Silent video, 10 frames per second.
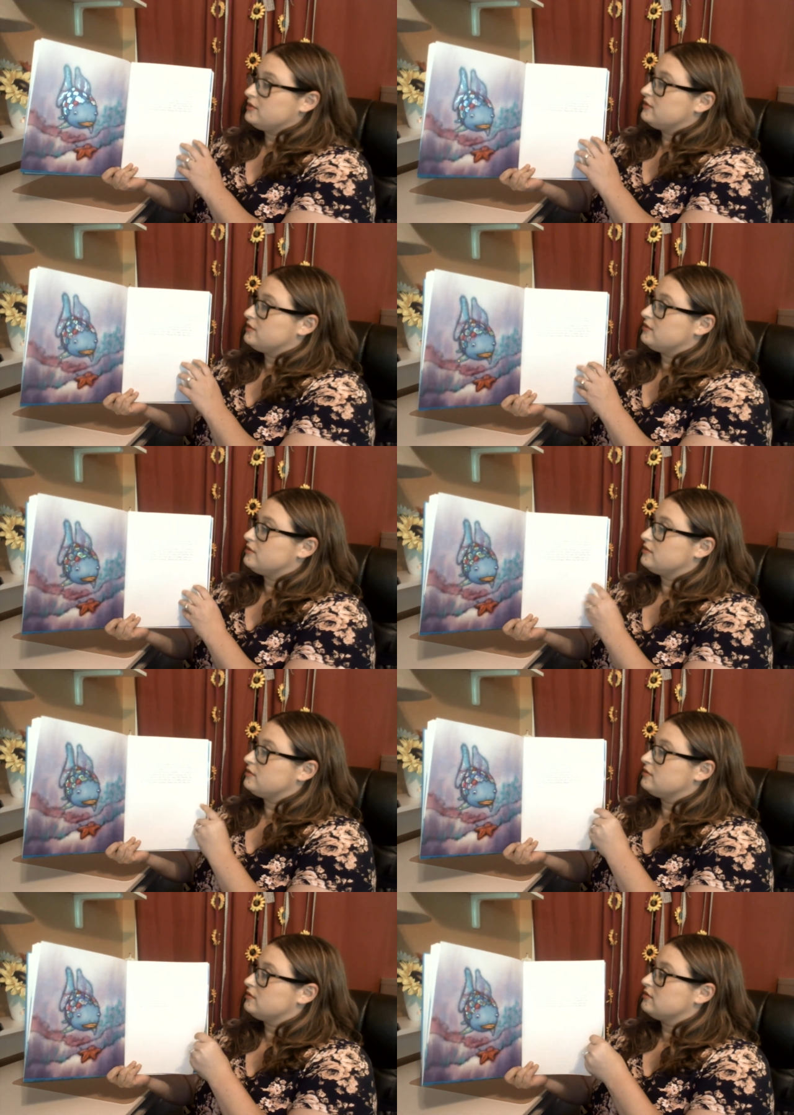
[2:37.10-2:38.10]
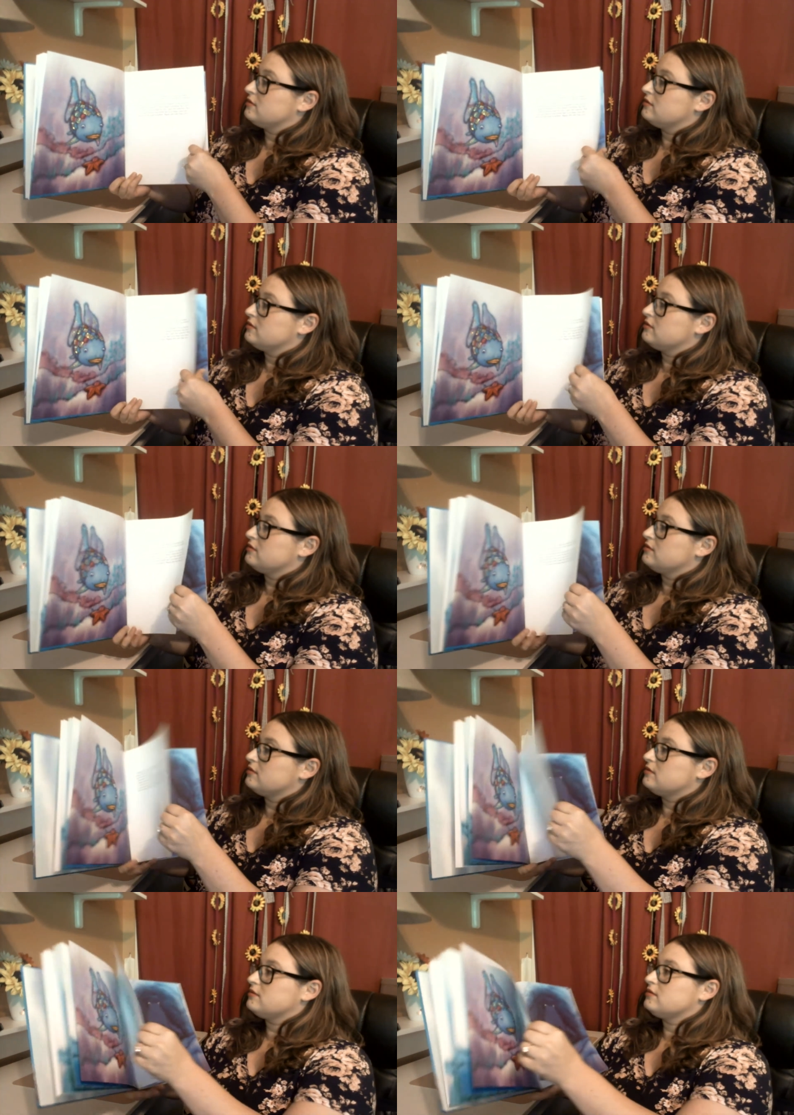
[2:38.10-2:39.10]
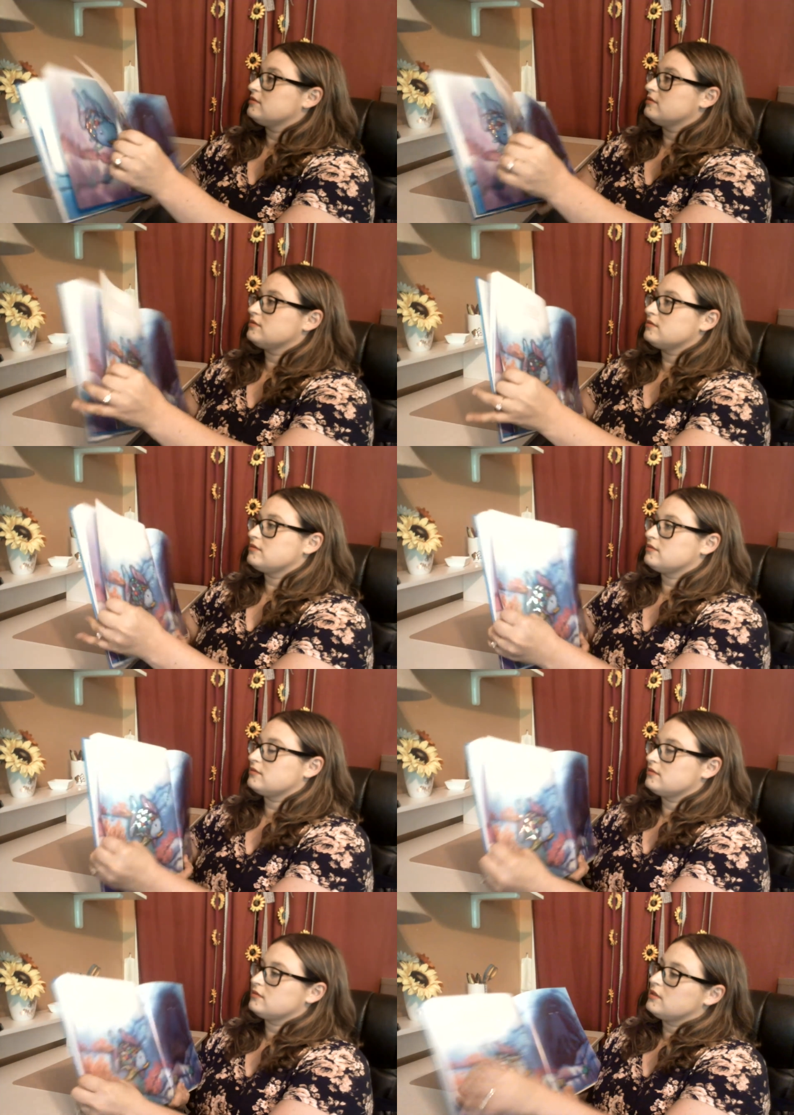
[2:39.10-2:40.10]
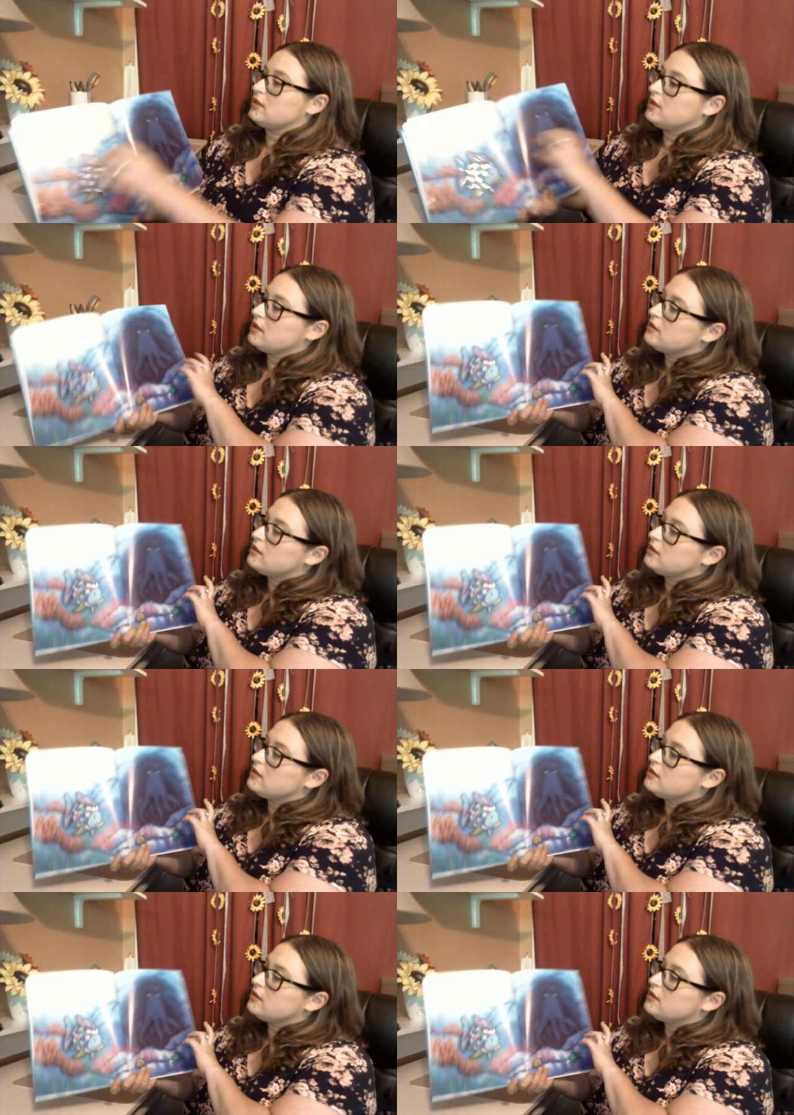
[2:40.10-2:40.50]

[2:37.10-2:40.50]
Nothing is said.